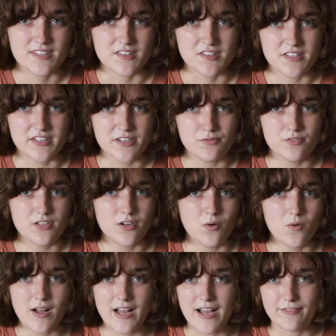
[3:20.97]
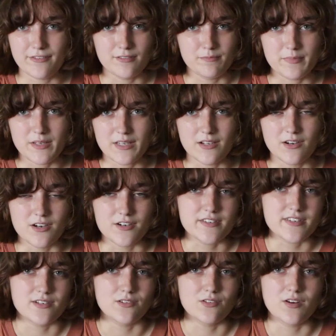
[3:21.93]
since you don't have a big
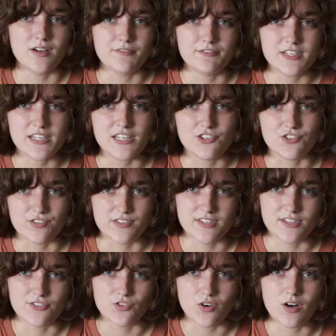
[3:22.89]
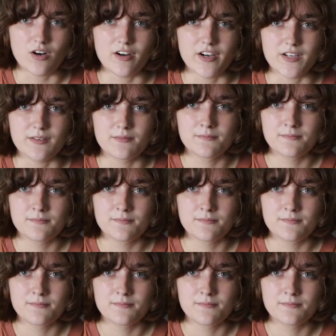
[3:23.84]
arsenal of teachers to draw on.